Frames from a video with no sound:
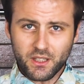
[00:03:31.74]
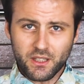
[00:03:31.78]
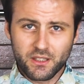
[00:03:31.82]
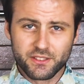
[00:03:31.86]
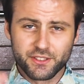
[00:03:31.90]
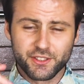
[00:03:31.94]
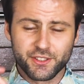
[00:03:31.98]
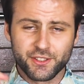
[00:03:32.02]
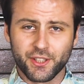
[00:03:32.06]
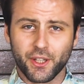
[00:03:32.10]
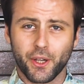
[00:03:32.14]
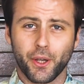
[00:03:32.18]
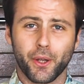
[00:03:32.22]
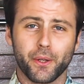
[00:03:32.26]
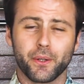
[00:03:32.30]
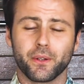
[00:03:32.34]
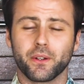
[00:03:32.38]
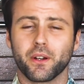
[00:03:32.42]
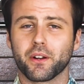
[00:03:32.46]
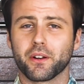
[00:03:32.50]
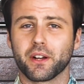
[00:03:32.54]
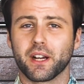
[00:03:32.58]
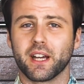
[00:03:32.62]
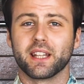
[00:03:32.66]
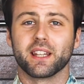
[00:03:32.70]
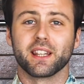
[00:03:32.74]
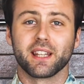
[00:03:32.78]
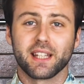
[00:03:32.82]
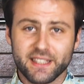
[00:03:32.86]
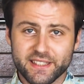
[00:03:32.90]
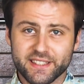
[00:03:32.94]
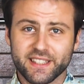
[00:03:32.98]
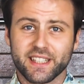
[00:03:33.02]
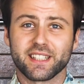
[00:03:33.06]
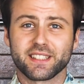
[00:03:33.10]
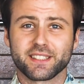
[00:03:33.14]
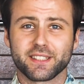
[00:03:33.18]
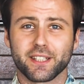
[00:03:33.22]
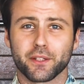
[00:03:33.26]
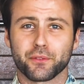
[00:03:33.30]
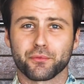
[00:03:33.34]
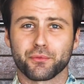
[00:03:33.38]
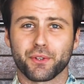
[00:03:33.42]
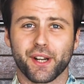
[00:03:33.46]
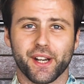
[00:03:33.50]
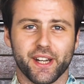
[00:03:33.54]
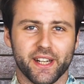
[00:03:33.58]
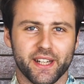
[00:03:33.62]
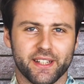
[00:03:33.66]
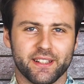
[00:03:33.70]
So, all right, let's get to the
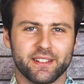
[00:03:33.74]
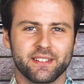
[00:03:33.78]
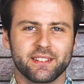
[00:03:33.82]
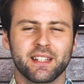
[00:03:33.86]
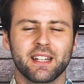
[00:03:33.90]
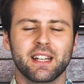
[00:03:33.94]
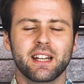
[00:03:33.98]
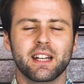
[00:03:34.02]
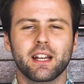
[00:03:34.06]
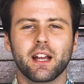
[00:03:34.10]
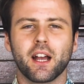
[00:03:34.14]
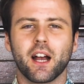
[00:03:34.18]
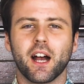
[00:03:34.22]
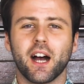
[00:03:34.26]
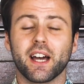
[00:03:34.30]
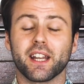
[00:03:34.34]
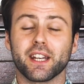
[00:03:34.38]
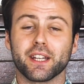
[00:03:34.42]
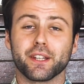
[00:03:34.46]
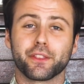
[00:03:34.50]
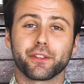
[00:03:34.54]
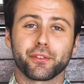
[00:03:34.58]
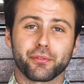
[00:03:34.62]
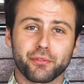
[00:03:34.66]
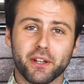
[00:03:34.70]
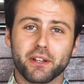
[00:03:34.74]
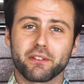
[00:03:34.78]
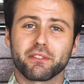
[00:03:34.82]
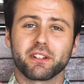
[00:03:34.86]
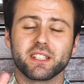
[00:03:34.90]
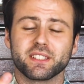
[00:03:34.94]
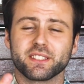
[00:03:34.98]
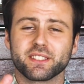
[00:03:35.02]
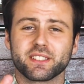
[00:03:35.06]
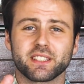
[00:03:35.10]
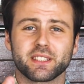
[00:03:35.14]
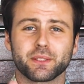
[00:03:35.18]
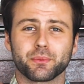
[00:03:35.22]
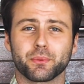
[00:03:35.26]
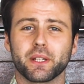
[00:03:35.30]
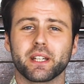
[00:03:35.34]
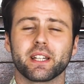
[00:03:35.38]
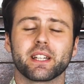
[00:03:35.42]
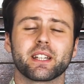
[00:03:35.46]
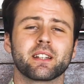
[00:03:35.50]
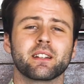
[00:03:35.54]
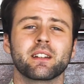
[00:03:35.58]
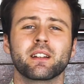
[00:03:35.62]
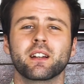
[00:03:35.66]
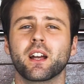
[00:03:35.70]
running. I did 3 runs this
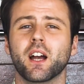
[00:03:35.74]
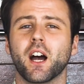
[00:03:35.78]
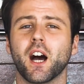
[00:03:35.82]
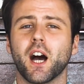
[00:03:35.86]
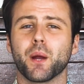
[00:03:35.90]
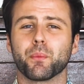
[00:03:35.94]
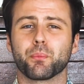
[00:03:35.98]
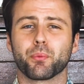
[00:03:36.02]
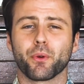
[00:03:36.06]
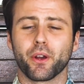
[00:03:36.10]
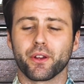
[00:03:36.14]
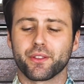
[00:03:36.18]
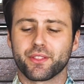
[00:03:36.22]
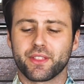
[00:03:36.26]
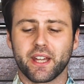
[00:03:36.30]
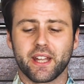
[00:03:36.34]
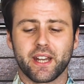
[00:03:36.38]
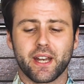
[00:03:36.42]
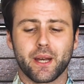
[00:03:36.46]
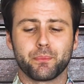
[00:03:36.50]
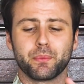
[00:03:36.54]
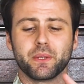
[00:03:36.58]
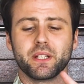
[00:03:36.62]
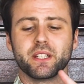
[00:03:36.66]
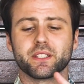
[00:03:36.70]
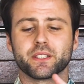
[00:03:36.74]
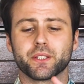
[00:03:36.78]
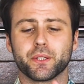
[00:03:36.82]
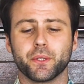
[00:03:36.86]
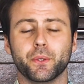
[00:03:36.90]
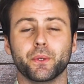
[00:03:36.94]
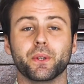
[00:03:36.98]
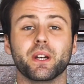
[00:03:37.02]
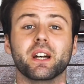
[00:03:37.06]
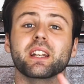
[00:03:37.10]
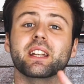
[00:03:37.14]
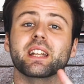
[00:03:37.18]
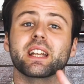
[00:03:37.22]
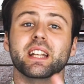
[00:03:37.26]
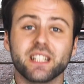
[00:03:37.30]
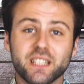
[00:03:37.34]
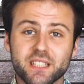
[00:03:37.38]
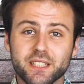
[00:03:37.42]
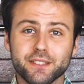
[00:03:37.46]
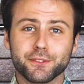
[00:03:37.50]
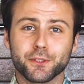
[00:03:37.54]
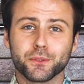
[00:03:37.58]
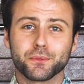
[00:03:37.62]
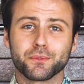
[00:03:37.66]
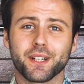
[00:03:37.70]
week. I broke that up into an
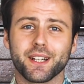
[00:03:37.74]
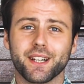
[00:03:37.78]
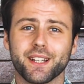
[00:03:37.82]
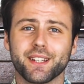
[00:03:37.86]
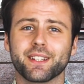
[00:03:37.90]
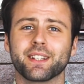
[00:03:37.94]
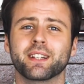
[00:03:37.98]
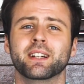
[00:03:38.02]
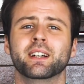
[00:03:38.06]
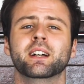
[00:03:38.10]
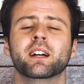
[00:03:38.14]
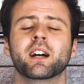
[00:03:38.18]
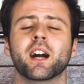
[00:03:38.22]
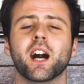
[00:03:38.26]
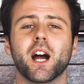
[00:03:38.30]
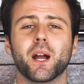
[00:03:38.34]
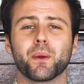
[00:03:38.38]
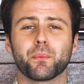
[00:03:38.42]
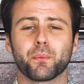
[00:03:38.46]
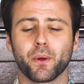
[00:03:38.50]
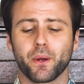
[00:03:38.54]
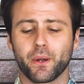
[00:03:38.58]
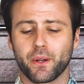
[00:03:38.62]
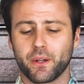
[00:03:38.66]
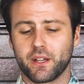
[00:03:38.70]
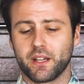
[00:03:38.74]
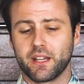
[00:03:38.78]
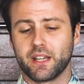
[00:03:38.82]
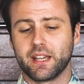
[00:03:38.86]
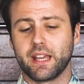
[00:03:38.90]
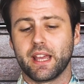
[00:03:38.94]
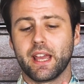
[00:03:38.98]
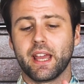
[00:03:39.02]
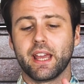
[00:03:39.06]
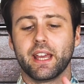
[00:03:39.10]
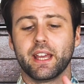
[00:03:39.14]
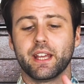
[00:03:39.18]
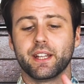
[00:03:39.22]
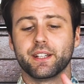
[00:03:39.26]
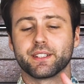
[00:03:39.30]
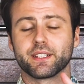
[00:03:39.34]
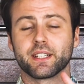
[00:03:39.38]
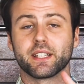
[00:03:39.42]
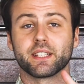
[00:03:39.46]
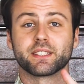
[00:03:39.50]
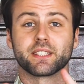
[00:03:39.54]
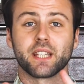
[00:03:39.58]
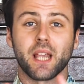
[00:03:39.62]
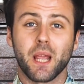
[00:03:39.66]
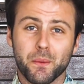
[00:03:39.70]
interval run, and
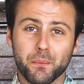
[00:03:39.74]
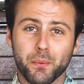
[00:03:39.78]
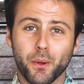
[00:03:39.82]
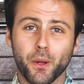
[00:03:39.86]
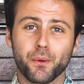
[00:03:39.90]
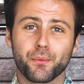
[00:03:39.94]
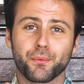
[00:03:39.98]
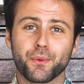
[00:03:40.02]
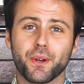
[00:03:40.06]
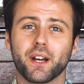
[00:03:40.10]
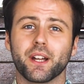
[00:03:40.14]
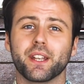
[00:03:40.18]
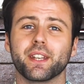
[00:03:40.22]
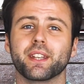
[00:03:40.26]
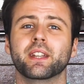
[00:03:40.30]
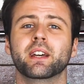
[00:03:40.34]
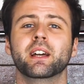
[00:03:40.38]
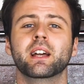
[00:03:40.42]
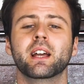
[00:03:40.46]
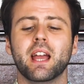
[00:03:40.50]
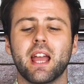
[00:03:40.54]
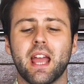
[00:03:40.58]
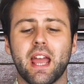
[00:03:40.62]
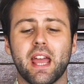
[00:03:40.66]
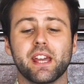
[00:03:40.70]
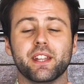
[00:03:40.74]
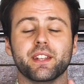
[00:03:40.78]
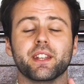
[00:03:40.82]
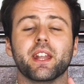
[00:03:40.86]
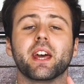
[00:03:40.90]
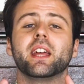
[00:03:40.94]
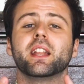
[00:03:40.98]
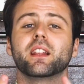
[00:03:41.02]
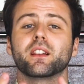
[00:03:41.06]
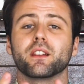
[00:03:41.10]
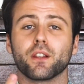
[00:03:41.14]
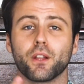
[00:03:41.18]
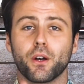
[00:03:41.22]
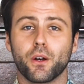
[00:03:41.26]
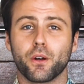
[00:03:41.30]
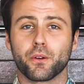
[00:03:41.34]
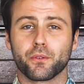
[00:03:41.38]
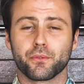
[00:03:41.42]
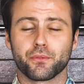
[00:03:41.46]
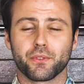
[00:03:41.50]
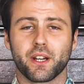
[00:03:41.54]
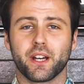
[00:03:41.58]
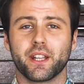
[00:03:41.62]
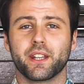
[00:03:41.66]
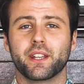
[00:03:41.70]
a tempo run, and a
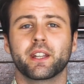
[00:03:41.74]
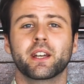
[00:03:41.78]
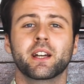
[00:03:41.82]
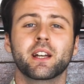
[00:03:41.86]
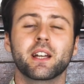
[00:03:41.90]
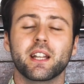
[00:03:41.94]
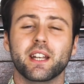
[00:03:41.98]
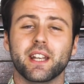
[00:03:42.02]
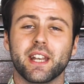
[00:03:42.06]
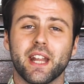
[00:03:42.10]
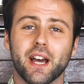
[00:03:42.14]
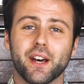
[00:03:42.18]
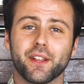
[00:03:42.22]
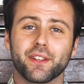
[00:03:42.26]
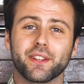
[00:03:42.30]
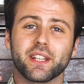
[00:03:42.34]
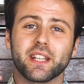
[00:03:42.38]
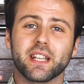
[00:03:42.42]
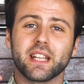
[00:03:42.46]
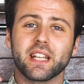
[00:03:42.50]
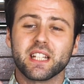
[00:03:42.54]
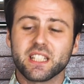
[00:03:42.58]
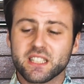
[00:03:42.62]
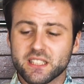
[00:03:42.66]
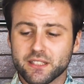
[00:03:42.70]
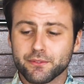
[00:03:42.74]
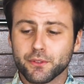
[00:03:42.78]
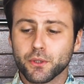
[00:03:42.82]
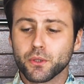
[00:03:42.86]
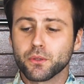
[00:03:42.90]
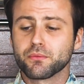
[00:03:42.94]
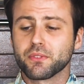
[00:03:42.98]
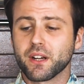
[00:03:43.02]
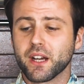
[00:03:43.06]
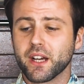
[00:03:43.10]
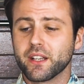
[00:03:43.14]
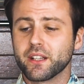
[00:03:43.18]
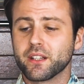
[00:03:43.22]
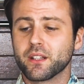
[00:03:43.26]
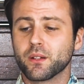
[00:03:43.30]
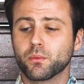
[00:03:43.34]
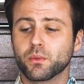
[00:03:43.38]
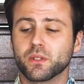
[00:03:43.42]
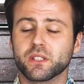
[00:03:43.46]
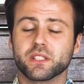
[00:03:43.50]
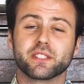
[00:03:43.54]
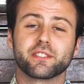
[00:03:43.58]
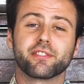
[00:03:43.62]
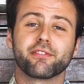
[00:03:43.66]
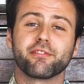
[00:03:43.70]
long run. Now the interval run
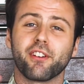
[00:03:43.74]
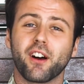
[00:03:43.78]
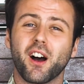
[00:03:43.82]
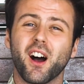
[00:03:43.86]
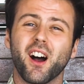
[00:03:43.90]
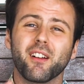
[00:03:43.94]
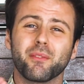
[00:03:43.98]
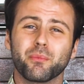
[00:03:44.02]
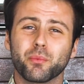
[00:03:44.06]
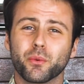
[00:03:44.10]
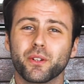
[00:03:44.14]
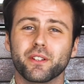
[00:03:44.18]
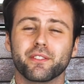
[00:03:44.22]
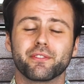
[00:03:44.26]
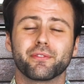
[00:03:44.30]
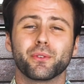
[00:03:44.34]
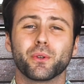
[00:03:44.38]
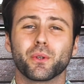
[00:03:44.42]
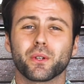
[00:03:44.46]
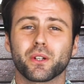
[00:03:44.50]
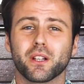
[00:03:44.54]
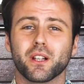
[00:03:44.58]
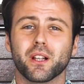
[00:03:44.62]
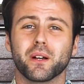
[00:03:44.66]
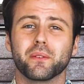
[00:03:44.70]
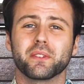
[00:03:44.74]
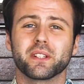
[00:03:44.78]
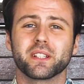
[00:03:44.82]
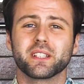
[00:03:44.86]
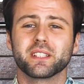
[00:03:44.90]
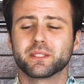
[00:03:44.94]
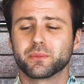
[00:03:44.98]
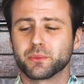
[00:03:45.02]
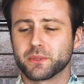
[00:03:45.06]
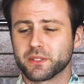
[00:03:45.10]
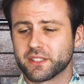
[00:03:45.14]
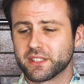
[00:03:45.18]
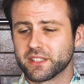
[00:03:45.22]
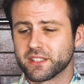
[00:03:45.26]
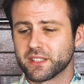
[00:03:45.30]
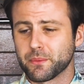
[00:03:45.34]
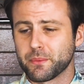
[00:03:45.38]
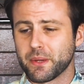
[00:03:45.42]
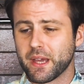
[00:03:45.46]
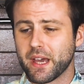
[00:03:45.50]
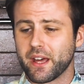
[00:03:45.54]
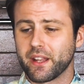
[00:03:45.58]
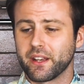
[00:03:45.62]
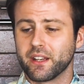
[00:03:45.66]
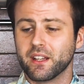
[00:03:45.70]
was 5.4 kilometers, which is
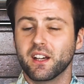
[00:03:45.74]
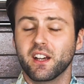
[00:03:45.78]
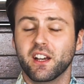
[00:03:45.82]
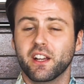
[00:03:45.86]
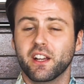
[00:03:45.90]
about